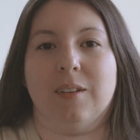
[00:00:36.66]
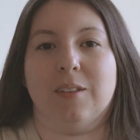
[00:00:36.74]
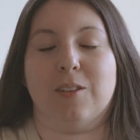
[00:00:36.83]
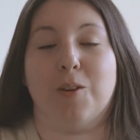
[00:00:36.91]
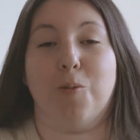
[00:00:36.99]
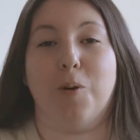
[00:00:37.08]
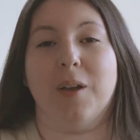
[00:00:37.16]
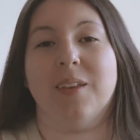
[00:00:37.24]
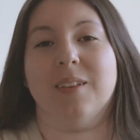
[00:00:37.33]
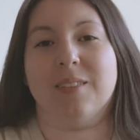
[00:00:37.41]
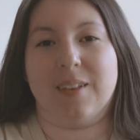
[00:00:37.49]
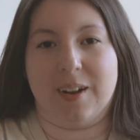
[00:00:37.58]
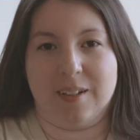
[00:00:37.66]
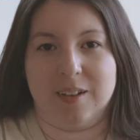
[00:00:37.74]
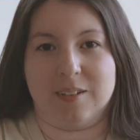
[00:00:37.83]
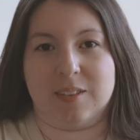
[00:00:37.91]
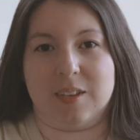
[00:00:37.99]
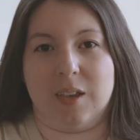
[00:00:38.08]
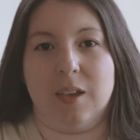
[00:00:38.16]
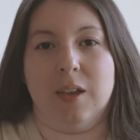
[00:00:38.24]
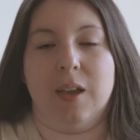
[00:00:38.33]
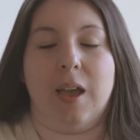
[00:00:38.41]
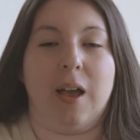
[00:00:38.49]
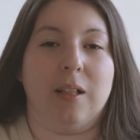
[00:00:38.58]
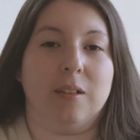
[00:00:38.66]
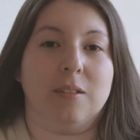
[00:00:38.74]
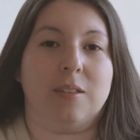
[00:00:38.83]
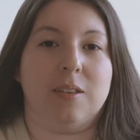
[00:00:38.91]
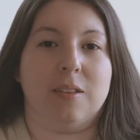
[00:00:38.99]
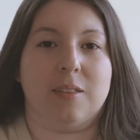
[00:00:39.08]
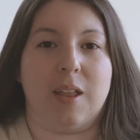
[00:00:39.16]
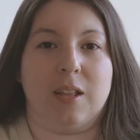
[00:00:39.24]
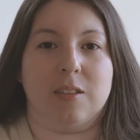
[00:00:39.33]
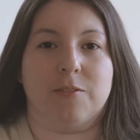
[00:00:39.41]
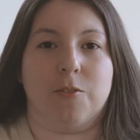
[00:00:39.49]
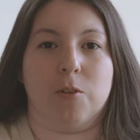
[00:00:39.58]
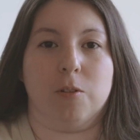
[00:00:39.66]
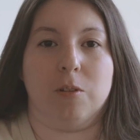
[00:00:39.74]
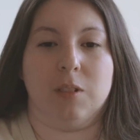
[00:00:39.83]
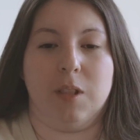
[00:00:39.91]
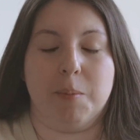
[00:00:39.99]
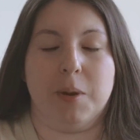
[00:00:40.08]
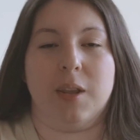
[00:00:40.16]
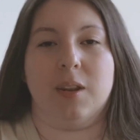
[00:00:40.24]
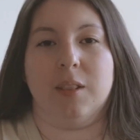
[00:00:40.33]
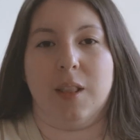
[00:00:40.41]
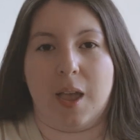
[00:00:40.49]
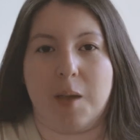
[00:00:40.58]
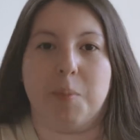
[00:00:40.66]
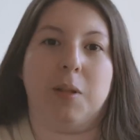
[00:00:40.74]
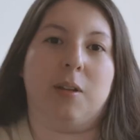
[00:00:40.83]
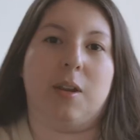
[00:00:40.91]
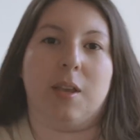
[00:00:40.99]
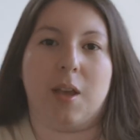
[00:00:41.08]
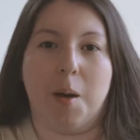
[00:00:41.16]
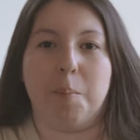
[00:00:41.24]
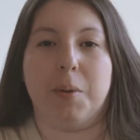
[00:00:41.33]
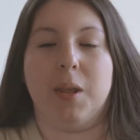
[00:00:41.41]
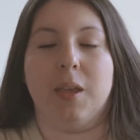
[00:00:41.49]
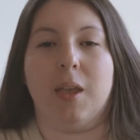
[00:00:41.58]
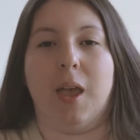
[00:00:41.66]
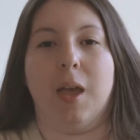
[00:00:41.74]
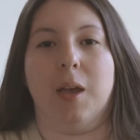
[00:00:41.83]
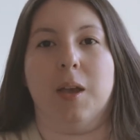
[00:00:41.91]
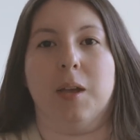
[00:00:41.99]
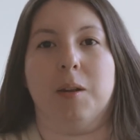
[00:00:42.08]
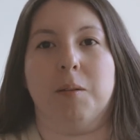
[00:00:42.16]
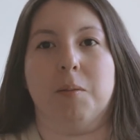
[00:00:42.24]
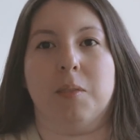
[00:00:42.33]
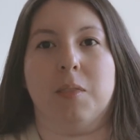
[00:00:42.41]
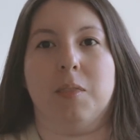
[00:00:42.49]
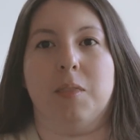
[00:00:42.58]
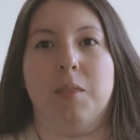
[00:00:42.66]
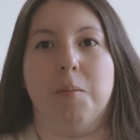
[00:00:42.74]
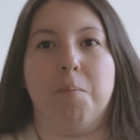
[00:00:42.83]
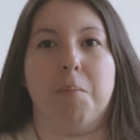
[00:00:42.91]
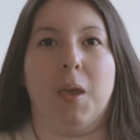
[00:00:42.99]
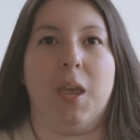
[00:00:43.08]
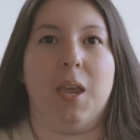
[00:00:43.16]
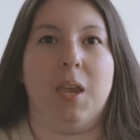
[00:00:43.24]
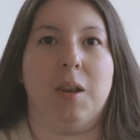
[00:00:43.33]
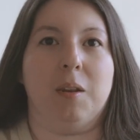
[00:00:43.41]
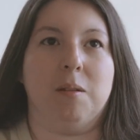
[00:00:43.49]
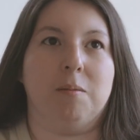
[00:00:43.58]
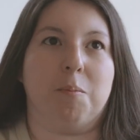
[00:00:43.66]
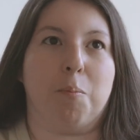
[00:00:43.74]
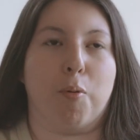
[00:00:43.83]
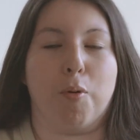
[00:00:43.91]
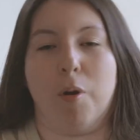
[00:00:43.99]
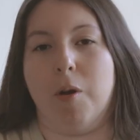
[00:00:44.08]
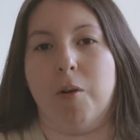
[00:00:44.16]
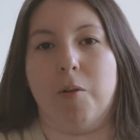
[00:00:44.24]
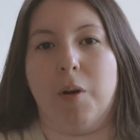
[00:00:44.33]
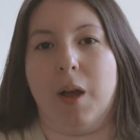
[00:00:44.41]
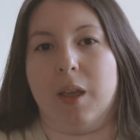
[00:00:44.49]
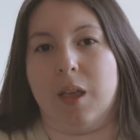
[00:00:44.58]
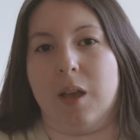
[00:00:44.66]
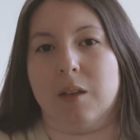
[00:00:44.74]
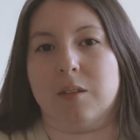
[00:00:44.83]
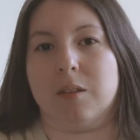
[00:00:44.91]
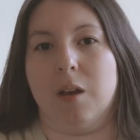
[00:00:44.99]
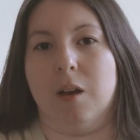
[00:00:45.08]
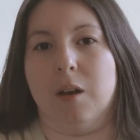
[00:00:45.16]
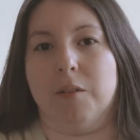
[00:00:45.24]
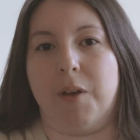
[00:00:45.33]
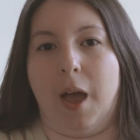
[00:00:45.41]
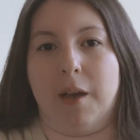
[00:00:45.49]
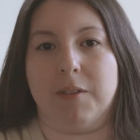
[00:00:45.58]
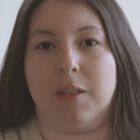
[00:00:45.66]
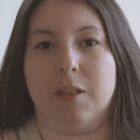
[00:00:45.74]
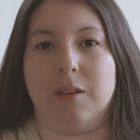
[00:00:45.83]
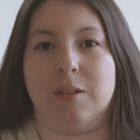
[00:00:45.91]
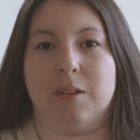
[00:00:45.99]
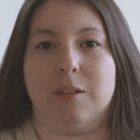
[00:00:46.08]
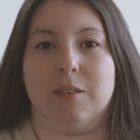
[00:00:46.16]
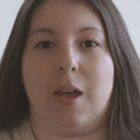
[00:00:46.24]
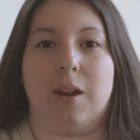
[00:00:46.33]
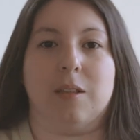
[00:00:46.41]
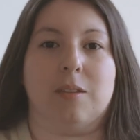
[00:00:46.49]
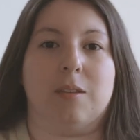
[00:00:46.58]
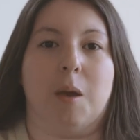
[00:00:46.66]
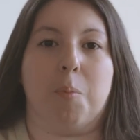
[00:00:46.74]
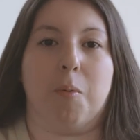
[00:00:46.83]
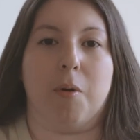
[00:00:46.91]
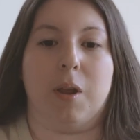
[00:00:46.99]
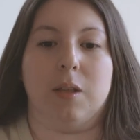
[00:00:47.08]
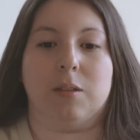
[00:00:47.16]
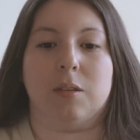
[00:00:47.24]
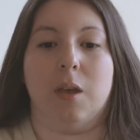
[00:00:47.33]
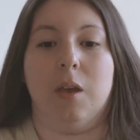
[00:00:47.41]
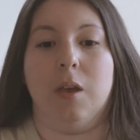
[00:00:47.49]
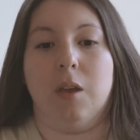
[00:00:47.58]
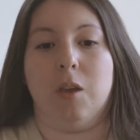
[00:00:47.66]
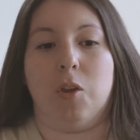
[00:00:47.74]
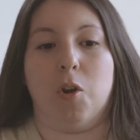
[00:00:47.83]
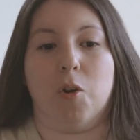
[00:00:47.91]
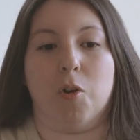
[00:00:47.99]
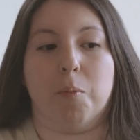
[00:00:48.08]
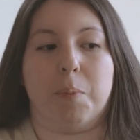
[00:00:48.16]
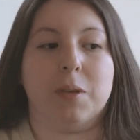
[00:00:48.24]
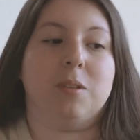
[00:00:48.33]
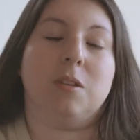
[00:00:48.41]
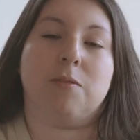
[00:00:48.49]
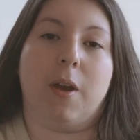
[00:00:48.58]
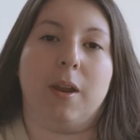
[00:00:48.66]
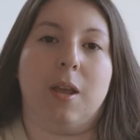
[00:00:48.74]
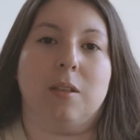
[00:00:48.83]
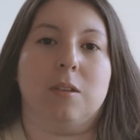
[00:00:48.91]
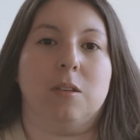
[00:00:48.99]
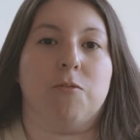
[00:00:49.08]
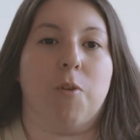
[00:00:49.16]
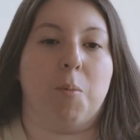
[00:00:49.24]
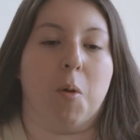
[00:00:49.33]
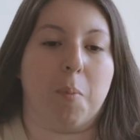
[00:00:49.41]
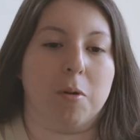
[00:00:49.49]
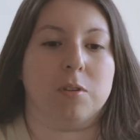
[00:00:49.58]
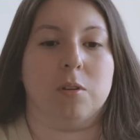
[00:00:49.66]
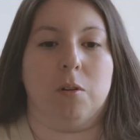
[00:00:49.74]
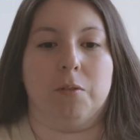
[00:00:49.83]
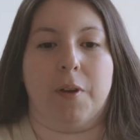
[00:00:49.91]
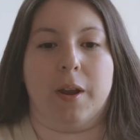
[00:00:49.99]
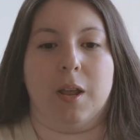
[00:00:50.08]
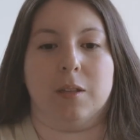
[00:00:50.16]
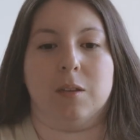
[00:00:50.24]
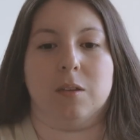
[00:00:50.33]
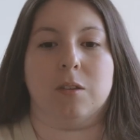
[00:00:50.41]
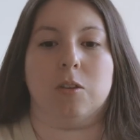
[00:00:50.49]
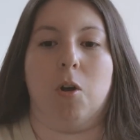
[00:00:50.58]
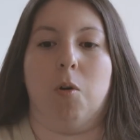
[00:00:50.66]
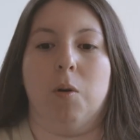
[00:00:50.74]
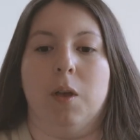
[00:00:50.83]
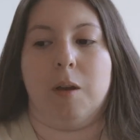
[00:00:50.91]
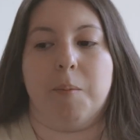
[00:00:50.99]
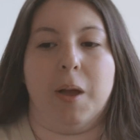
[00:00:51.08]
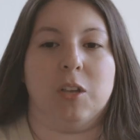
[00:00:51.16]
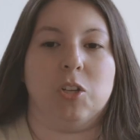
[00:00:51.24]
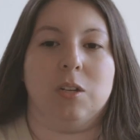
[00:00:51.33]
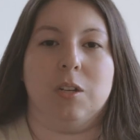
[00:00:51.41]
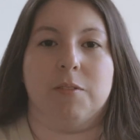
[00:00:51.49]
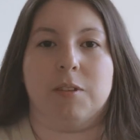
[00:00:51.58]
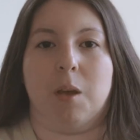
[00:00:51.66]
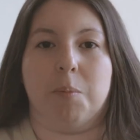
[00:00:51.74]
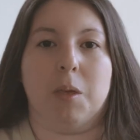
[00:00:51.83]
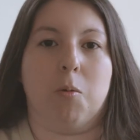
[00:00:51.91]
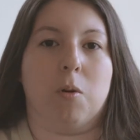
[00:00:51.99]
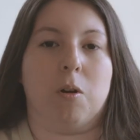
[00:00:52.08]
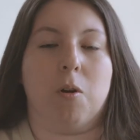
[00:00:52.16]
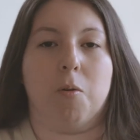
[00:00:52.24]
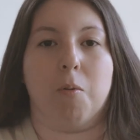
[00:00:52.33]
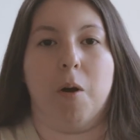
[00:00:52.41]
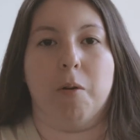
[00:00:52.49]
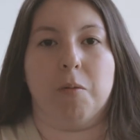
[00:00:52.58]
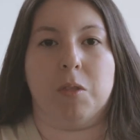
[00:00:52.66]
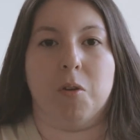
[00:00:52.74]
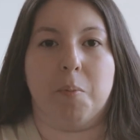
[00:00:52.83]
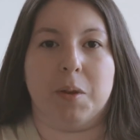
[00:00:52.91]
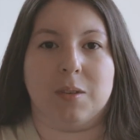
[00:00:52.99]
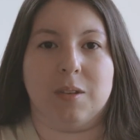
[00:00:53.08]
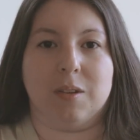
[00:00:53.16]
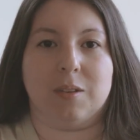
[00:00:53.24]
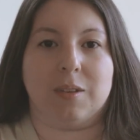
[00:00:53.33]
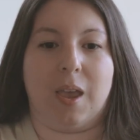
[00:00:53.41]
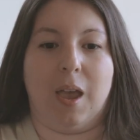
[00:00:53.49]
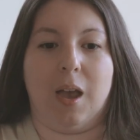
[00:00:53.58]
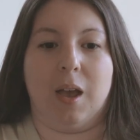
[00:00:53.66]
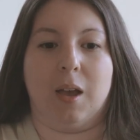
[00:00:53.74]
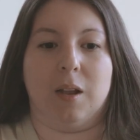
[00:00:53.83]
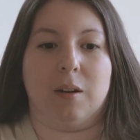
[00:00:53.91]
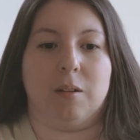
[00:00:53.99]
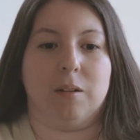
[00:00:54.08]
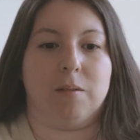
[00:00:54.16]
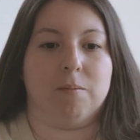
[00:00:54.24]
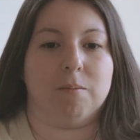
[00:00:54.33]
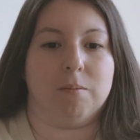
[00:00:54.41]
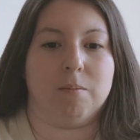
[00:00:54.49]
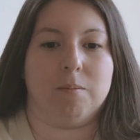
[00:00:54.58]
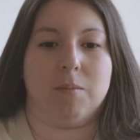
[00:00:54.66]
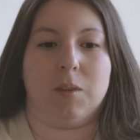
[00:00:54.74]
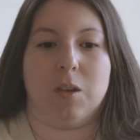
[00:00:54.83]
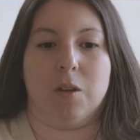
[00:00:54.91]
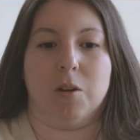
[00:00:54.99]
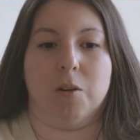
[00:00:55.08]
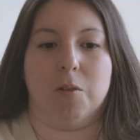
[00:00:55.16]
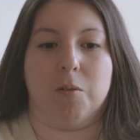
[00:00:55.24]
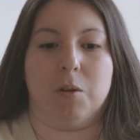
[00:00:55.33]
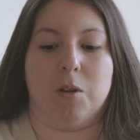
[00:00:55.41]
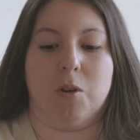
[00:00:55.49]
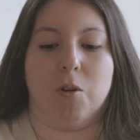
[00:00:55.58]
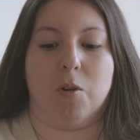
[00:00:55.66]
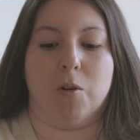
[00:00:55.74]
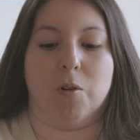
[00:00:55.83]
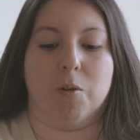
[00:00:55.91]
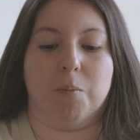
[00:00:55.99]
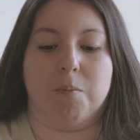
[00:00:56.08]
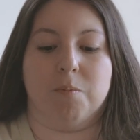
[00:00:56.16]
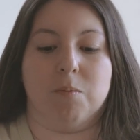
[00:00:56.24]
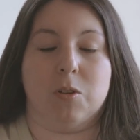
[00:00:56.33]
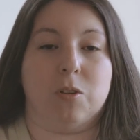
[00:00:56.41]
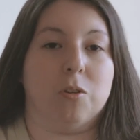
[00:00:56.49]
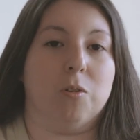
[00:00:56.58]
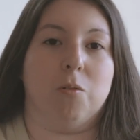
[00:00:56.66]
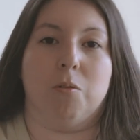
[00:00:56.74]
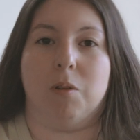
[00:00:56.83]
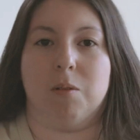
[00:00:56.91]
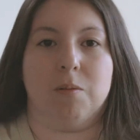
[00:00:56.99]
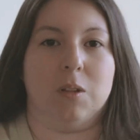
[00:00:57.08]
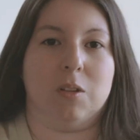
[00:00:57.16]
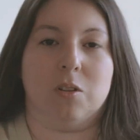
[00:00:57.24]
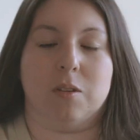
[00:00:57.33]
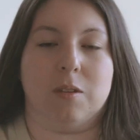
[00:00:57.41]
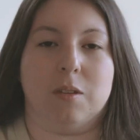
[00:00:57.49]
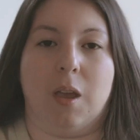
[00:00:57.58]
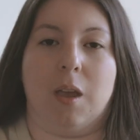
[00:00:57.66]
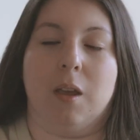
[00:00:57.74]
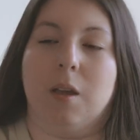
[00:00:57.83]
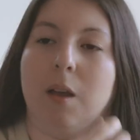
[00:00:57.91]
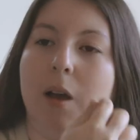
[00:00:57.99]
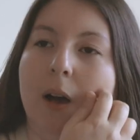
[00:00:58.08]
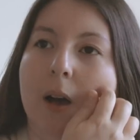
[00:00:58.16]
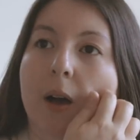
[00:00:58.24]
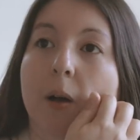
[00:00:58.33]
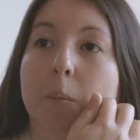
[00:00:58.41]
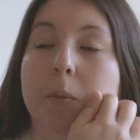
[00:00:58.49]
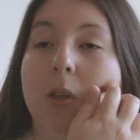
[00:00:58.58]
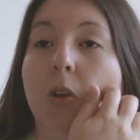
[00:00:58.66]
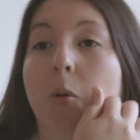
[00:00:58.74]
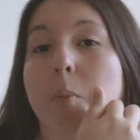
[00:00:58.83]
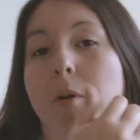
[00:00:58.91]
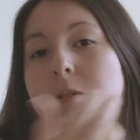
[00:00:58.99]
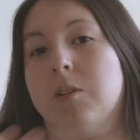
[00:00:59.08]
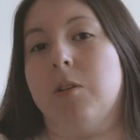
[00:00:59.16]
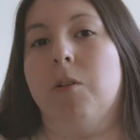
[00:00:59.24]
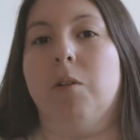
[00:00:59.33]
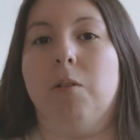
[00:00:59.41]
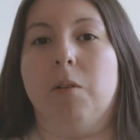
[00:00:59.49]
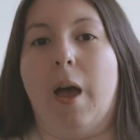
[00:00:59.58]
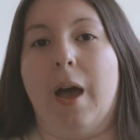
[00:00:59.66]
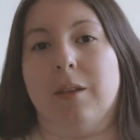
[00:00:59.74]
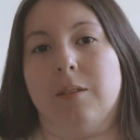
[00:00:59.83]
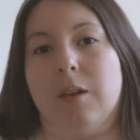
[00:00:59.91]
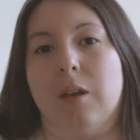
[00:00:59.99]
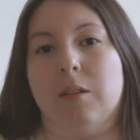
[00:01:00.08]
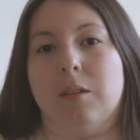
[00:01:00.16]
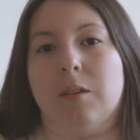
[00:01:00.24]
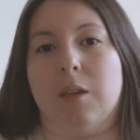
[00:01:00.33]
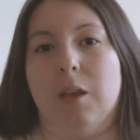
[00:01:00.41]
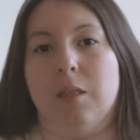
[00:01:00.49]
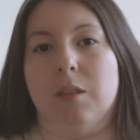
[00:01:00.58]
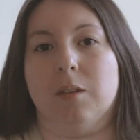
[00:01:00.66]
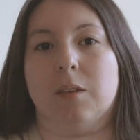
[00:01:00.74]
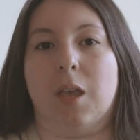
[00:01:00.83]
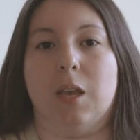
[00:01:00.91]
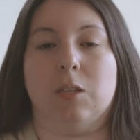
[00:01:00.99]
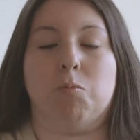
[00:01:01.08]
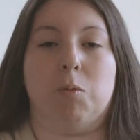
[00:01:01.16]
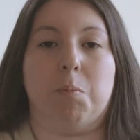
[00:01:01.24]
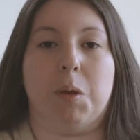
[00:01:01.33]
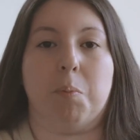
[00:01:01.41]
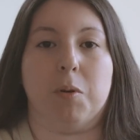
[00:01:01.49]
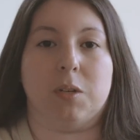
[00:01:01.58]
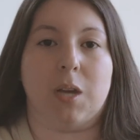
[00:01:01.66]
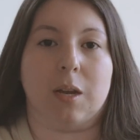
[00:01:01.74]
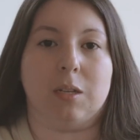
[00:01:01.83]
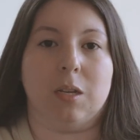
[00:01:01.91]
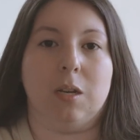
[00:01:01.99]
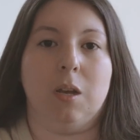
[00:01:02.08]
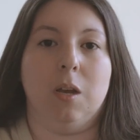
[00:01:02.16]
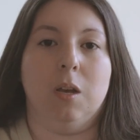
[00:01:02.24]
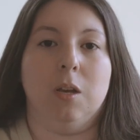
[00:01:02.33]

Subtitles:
So what is an LLC? LLC stands for Limited Liability Company, and the main pro, I guess, of having this is that it separates your business finances from your personal finances. So imagine if something were to go wrong with your business and you're sued, let's just say. Your personal assets in this case would be protected.